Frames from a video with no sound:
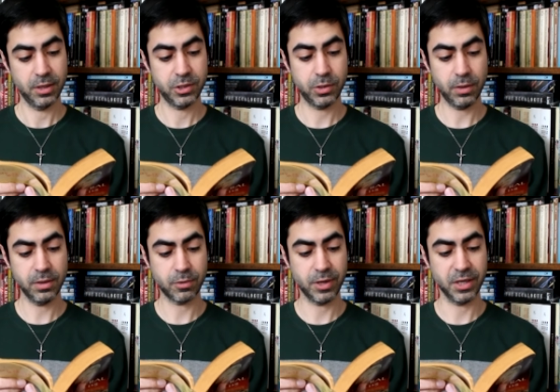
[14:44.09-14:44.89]

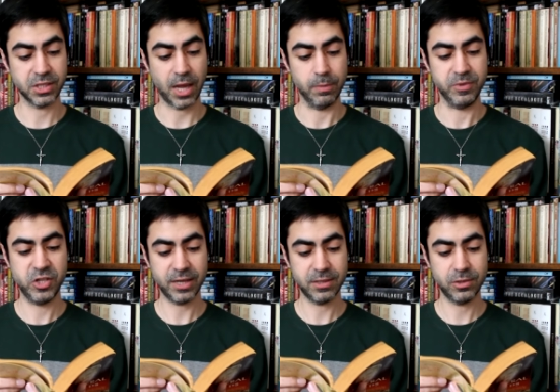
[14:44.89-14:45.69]
certain critics had
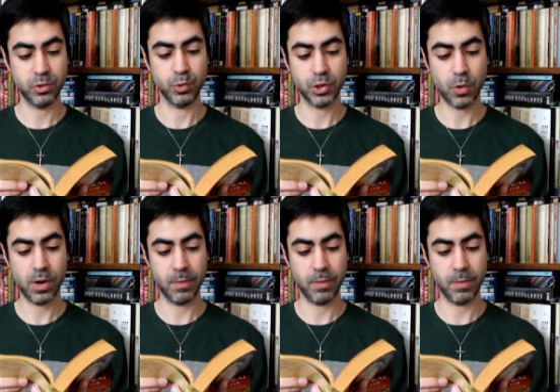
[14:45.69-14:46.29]
objected to so